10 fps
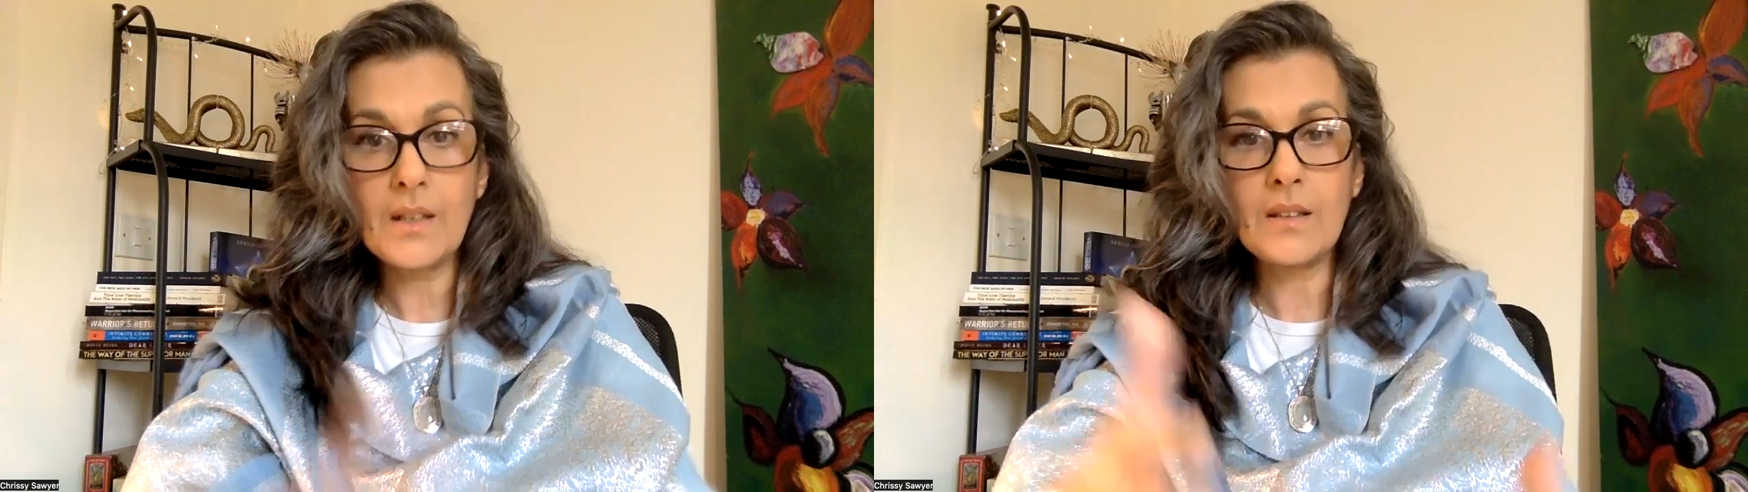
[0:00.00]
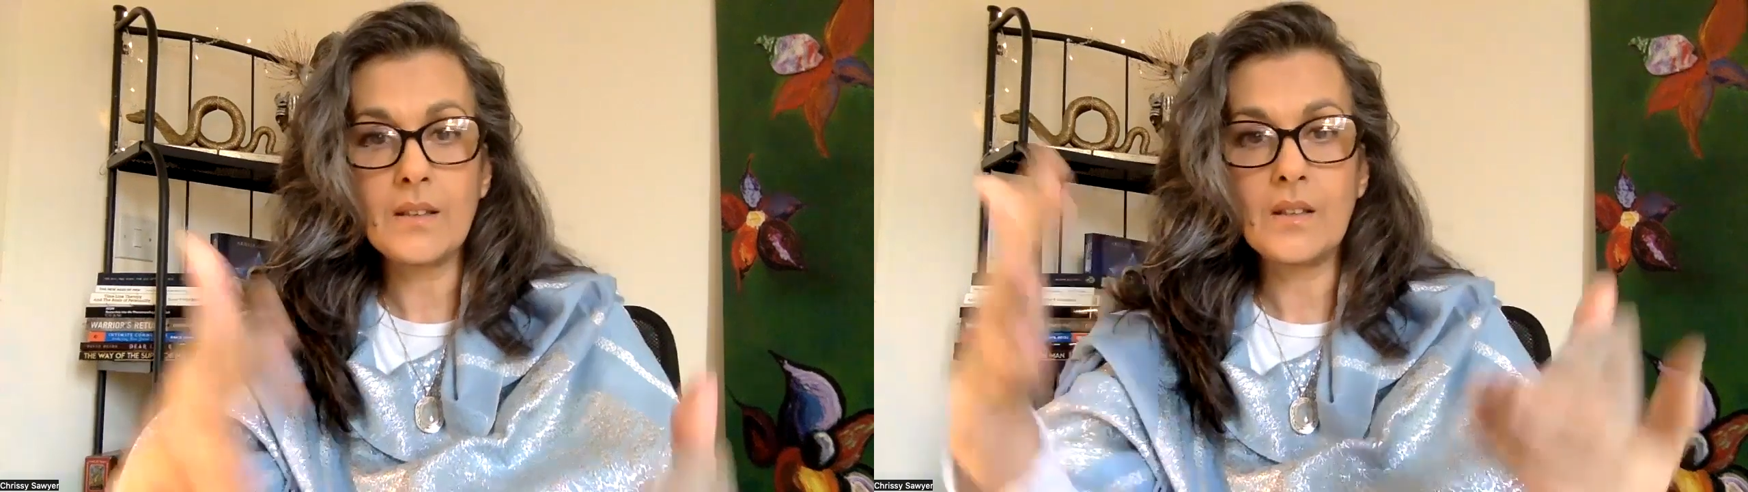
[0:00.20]

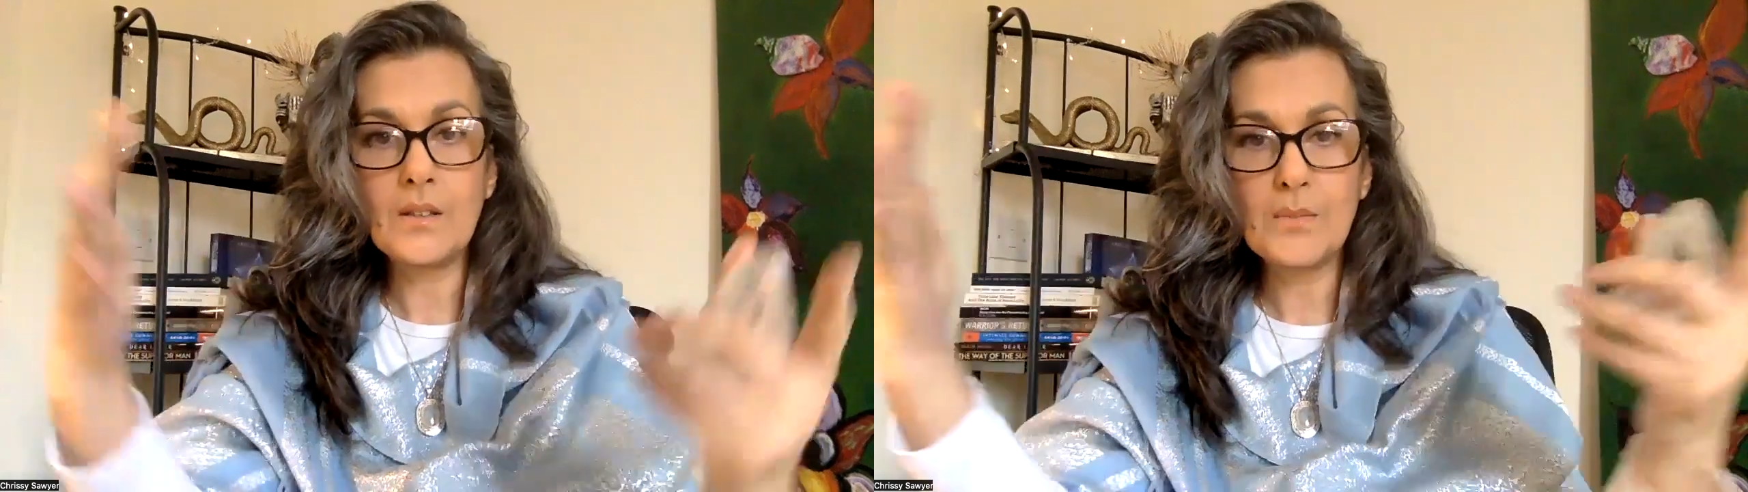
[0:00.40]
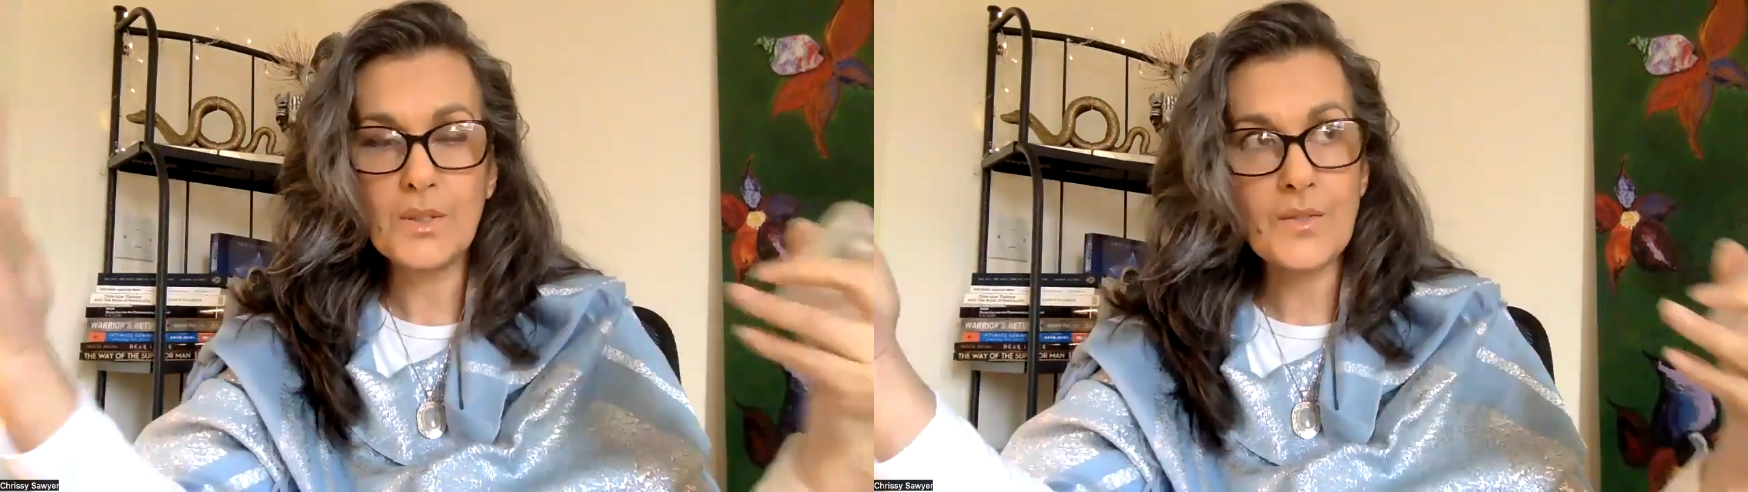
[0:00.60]
and the
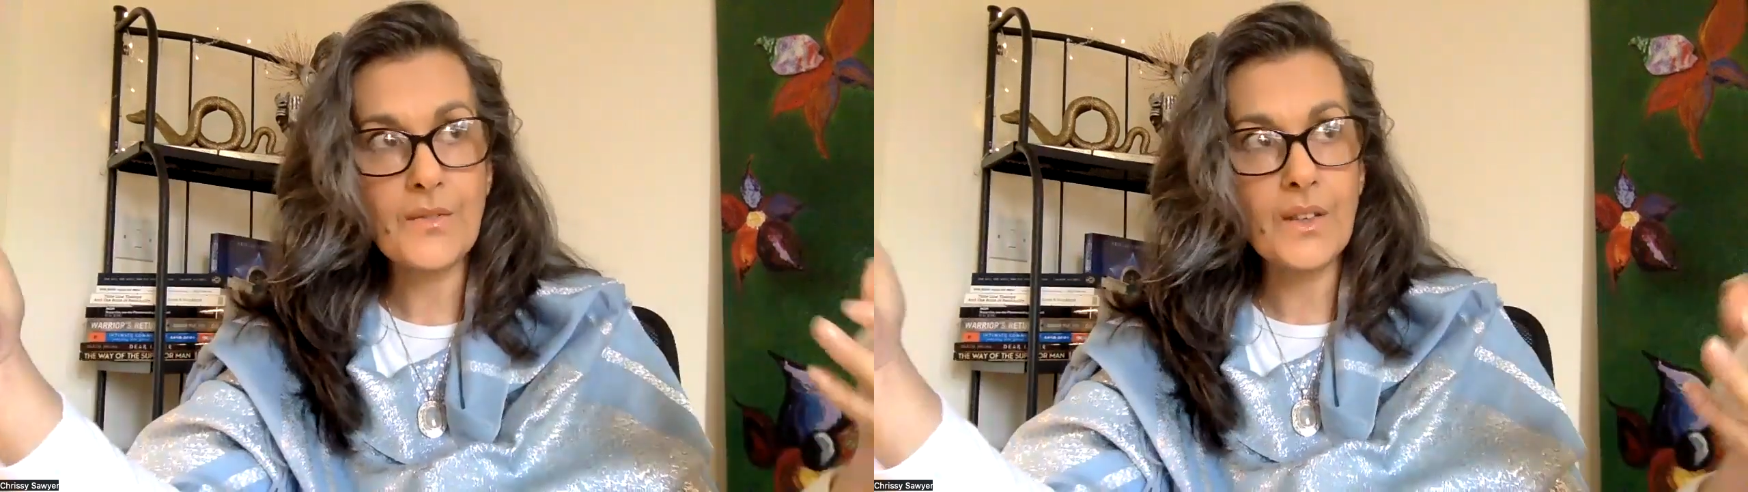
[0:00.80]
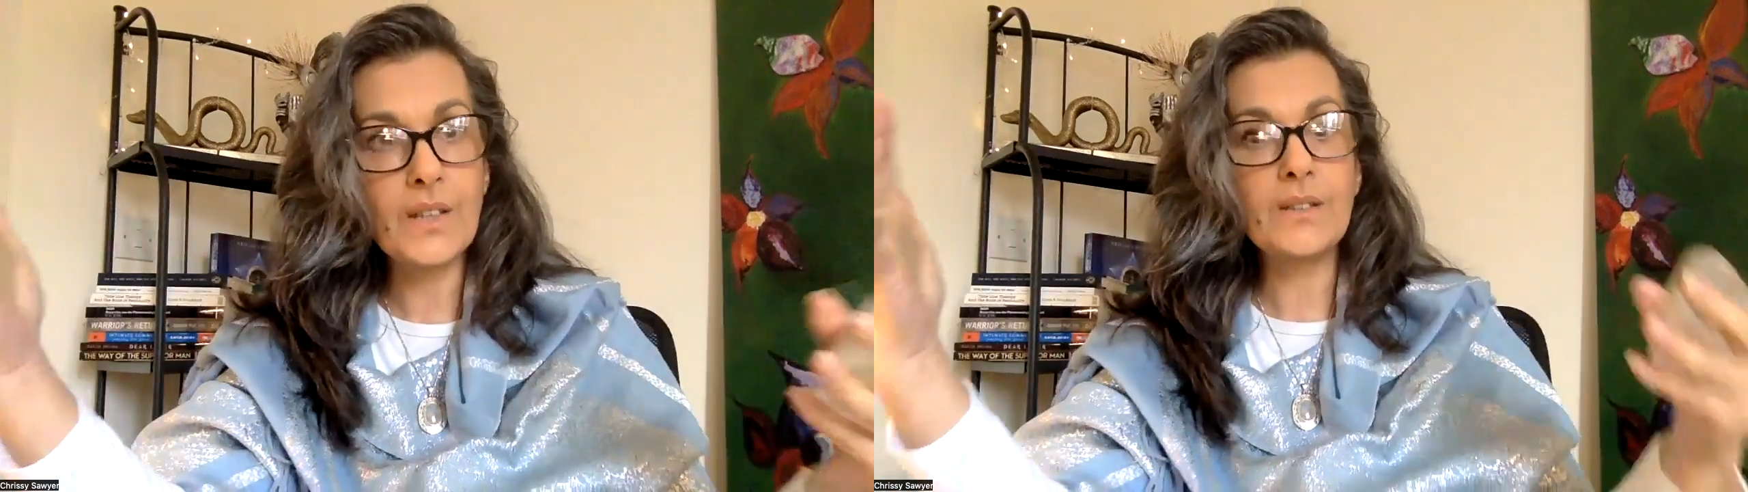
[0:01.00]
human's
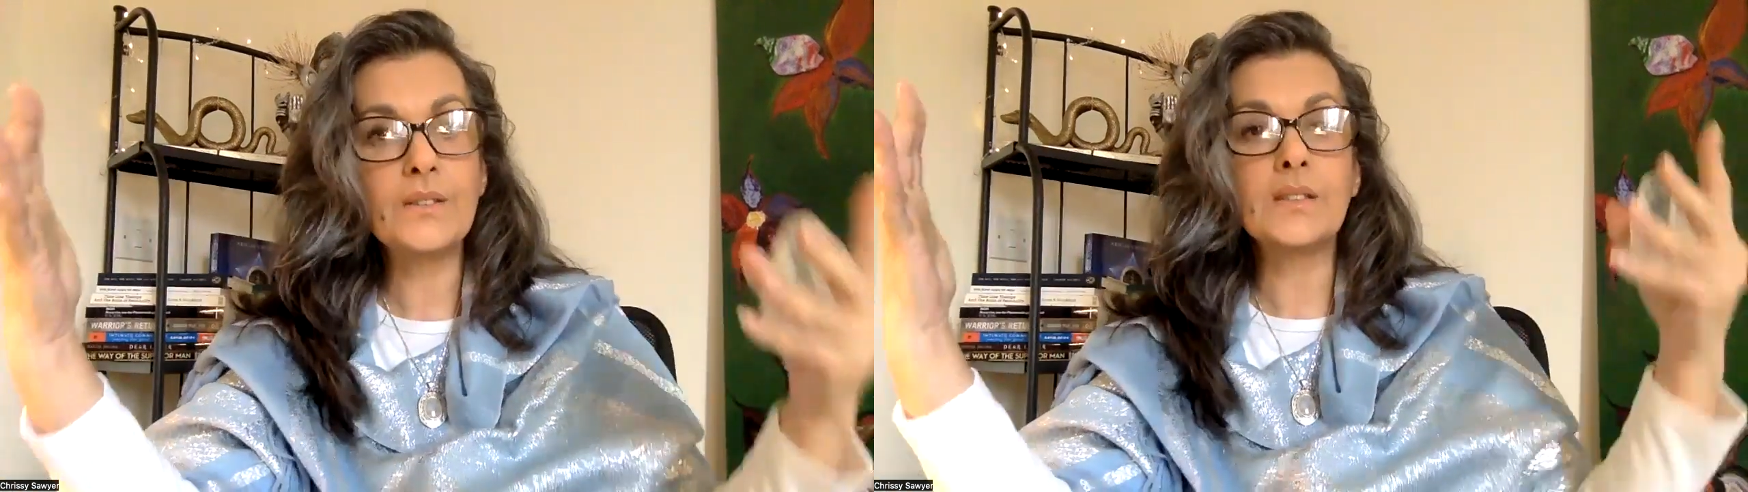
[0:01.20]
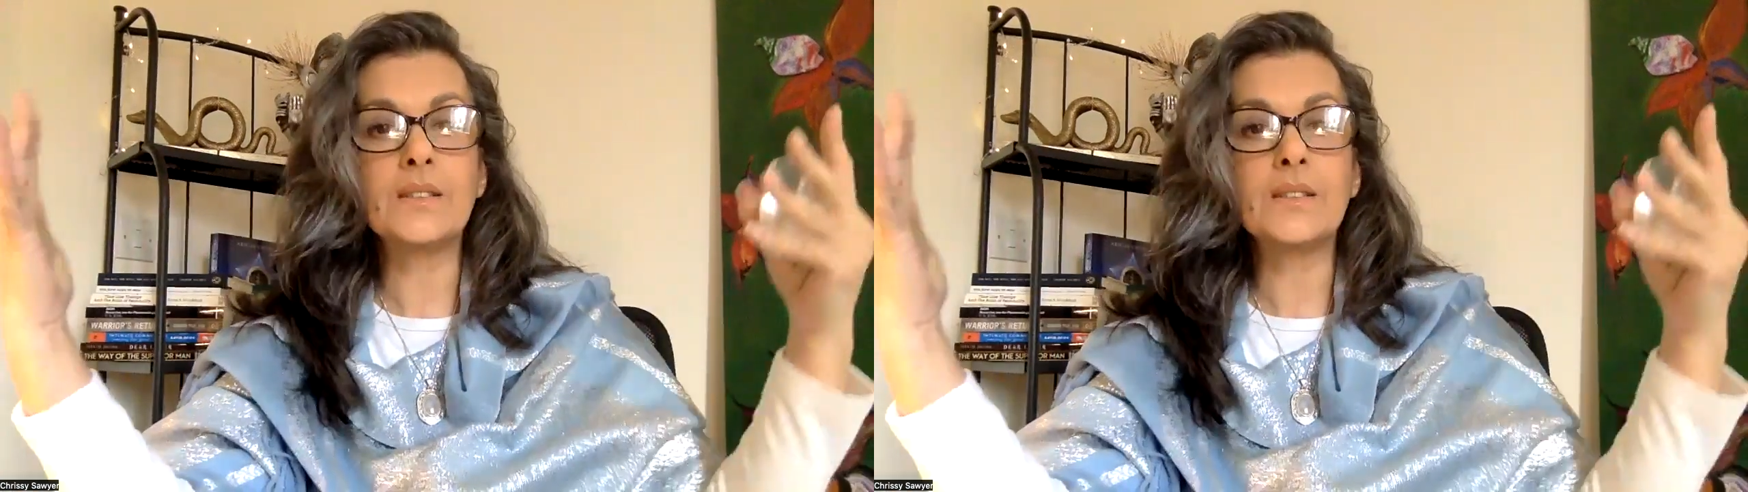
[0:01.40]
field